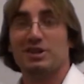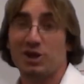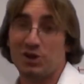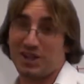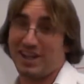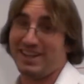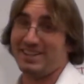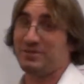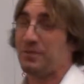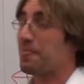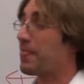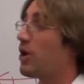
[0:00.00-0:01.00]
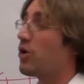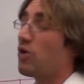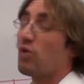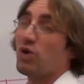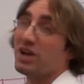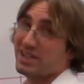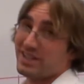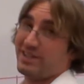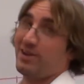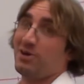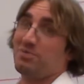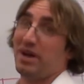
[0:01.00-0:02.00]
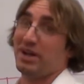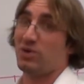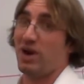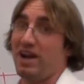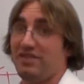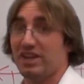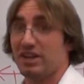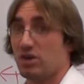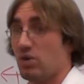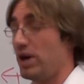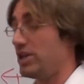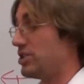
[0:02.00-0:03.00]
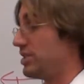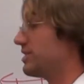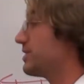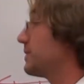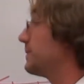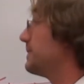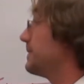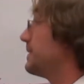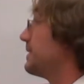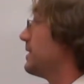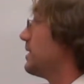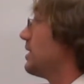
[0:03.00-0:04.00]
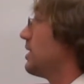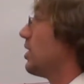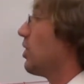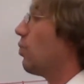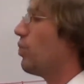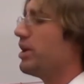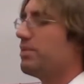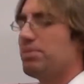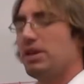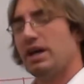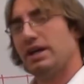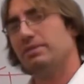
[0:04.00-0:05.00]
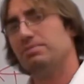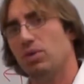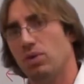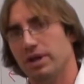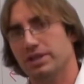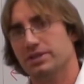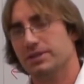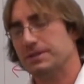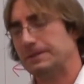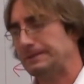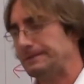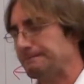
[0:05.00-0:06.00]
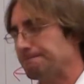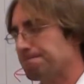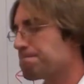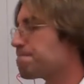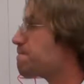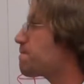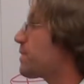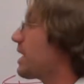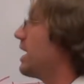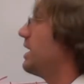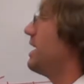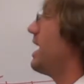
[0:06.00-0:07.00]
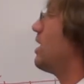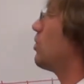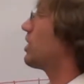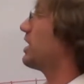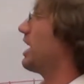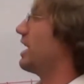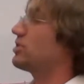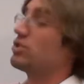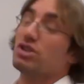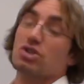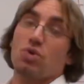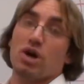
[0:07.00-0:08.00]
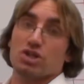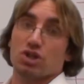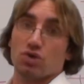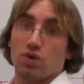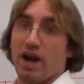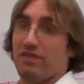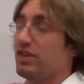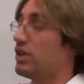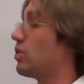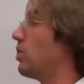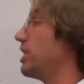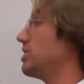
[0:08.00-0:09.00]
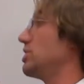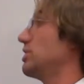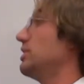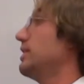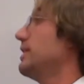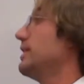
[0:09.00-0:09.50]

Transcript: Hello again. We're going to start by graphing equations. We plotted points, and now we're going to answer this question, graph the equation.